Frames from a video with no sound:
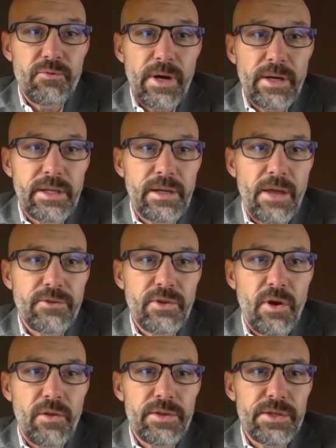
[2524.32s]

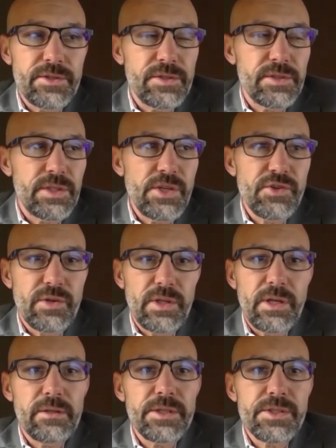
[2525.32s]
recognizing all these
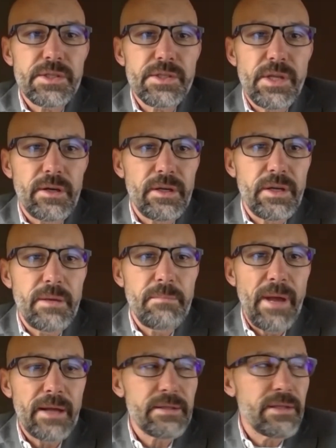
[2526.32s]
seasonal illnesses that are going to
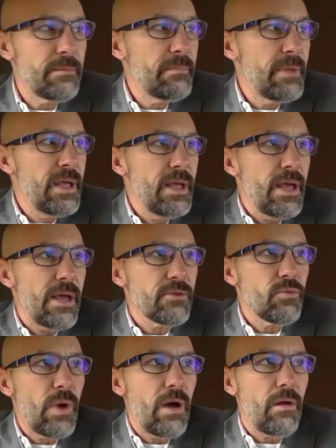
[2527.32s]
impact them
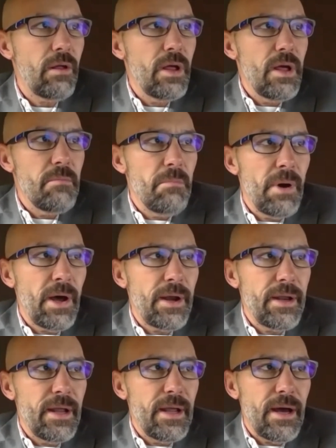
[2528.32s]
as well.
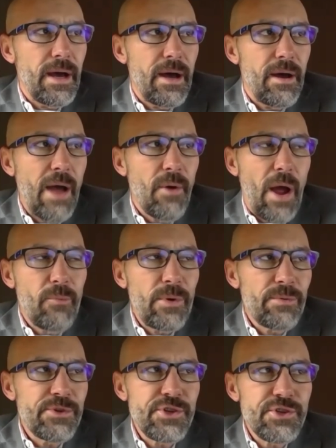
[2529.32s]
But
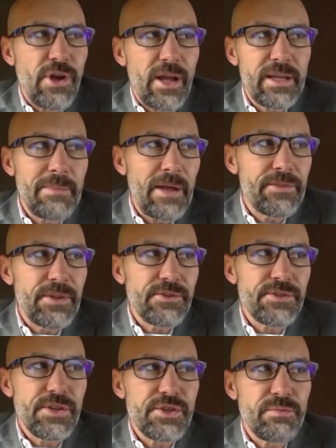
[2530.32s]
we were just talking about
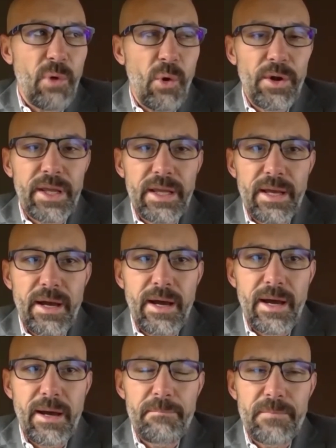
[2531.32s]
this morning.
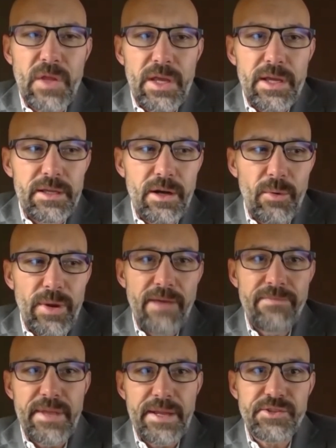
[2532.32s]
We
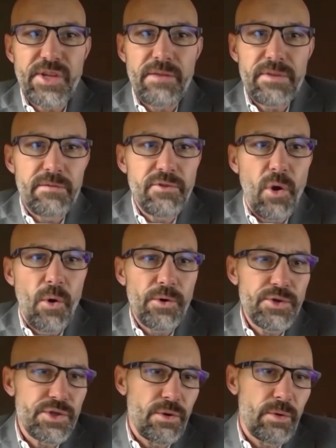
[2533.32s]
have Thanksgiving, of
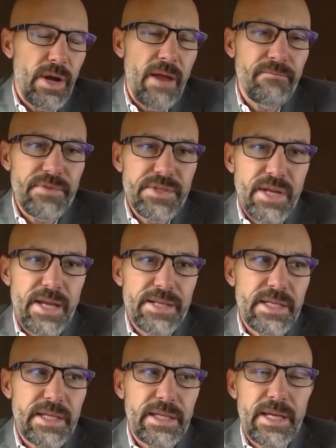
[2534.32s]
course, so we're
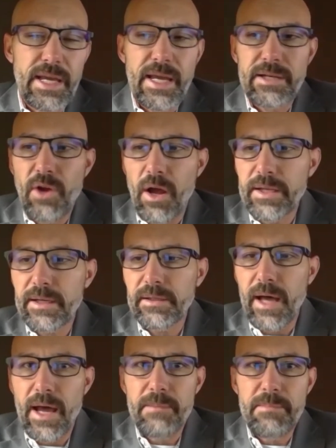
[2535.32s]
emphasizing and talking a
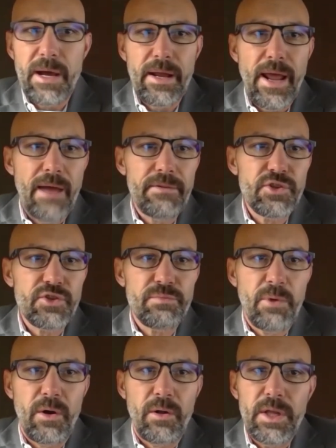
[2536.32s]
lot about having
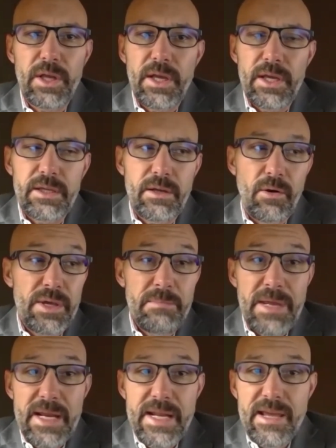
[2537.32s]
small,
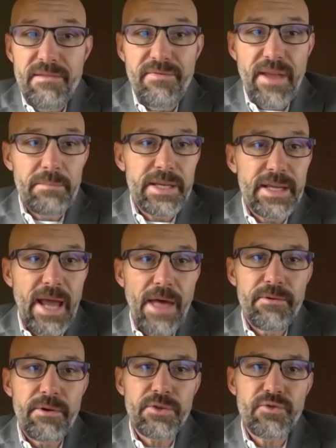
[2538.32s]
immediate family
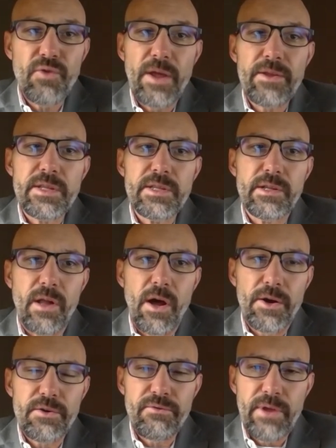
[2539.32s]
gatherings rather than the
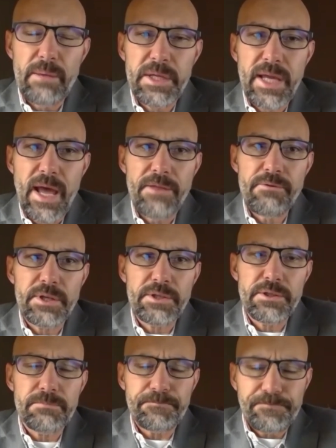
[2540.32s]
large family
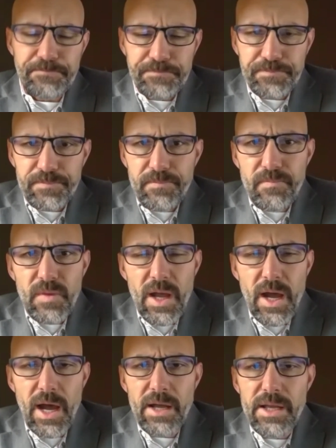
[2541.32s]
gatherings.
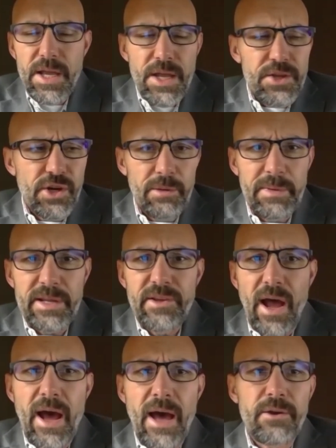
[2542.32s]
Jeremy
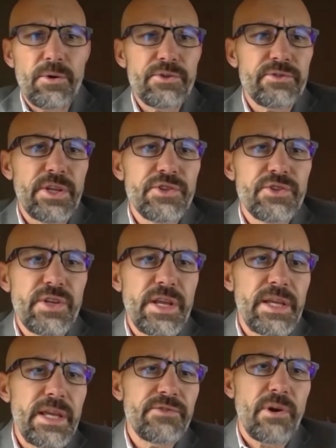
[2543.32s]
Otto is
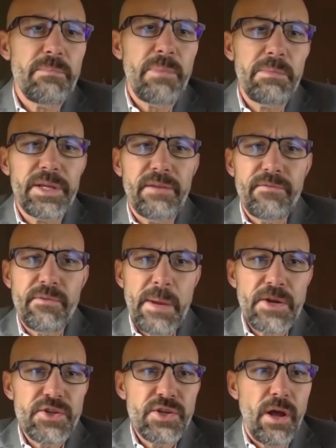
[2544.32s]
listening. He's our public
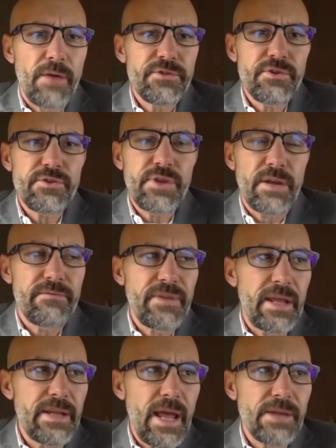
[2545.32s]
information officer. He's done
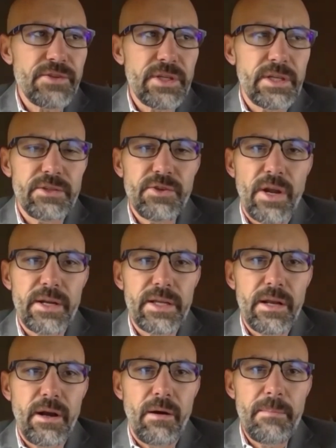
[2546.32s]
fantastic in trying to
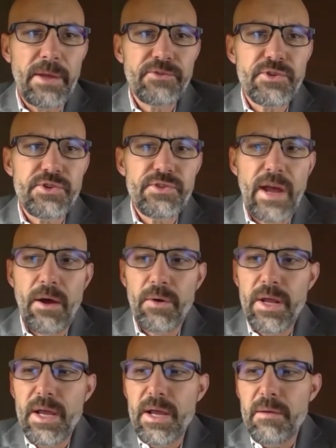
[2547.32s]
get our messages
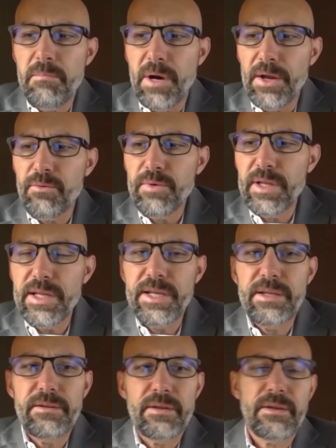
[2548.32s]
out, but
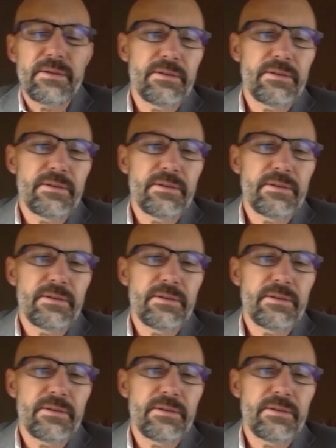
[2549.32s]
really